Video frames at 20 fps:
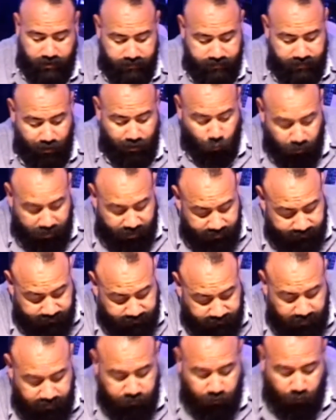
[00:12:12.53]
that we
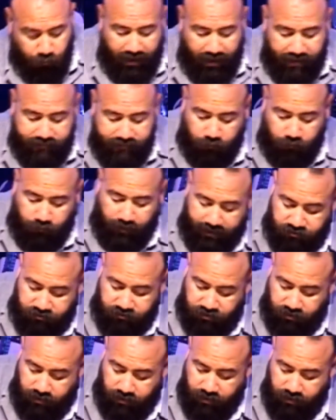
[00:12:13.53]
see the
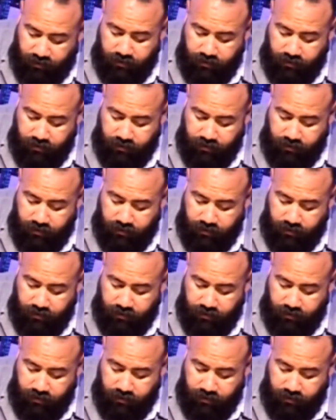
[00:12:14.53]
resurrection